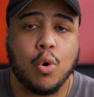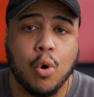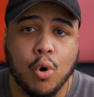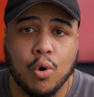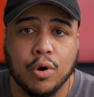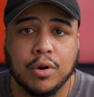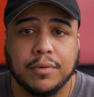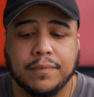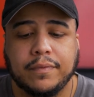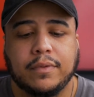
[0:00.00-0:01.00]
or
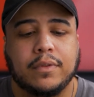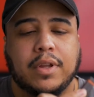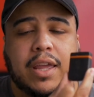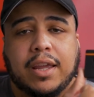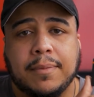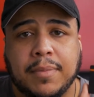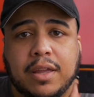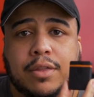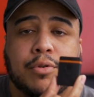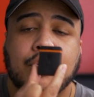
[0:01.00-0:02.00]
it can be
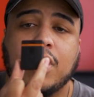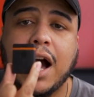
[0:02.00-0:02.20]
through your